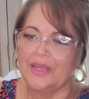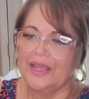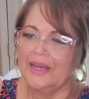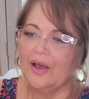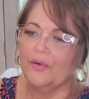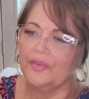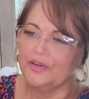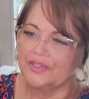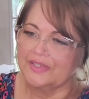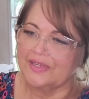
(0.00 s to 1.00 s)
And oh, and
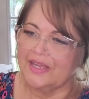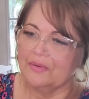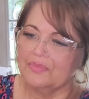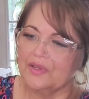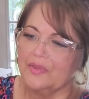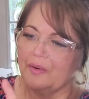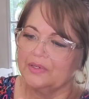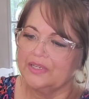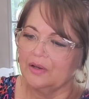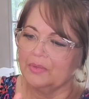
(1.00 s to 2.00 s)
there's a seam, so that
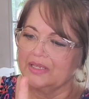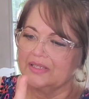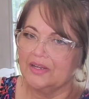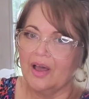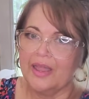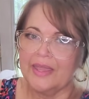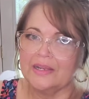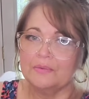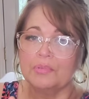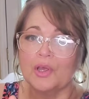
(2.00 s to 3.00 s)
would tell me it's not
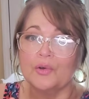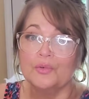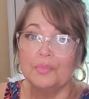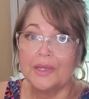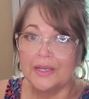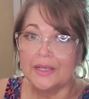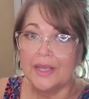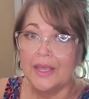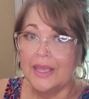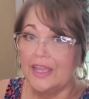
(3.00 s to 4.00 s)
hand blown. But
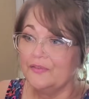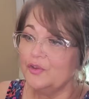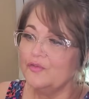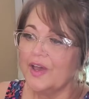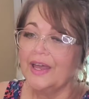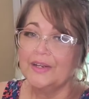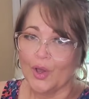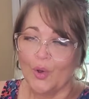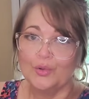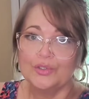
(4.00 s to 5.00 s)
if you find
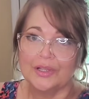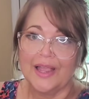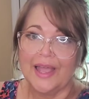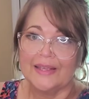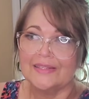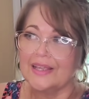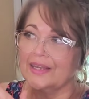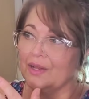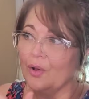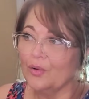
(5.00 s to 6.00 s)
old glass, like
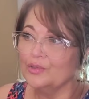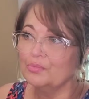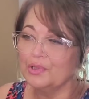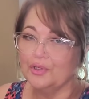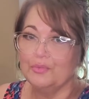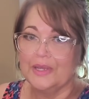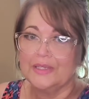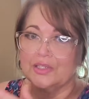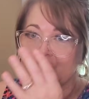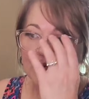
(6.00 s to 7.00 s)
an old blue
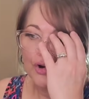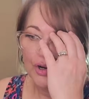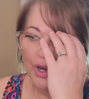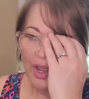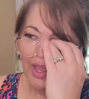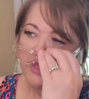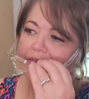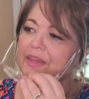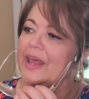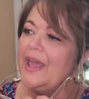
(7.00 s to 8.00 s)
mason jar
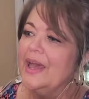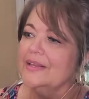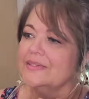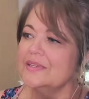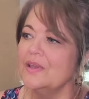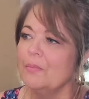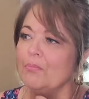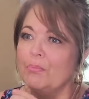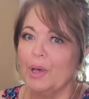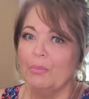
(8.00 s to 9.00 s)
that has
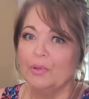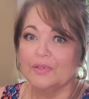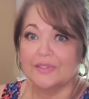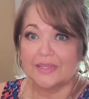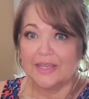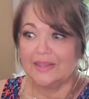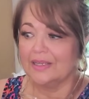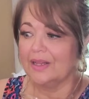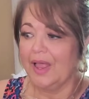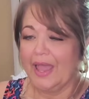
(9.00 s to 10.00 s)
bubbles in the
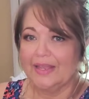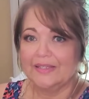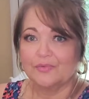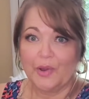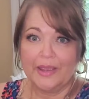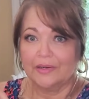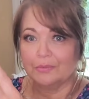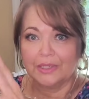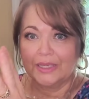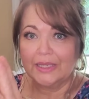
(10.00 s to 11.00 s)
glass
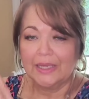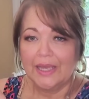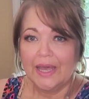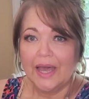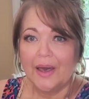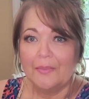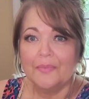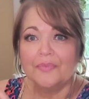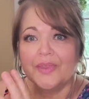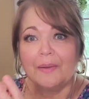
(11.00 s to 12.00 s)
randomly,
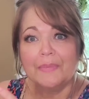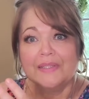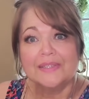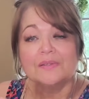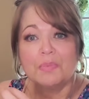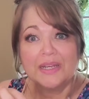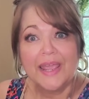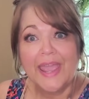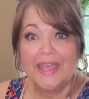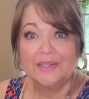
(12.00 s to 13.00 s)
that means it's been
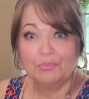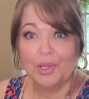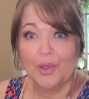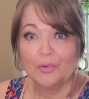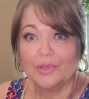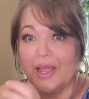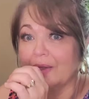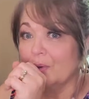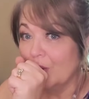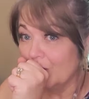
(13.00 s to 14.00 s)
hand blown,
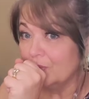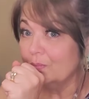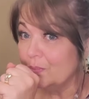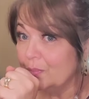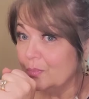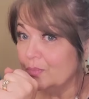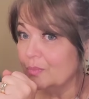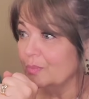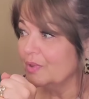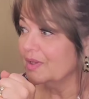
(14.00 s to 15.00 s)
like
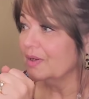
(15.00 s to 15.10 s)
with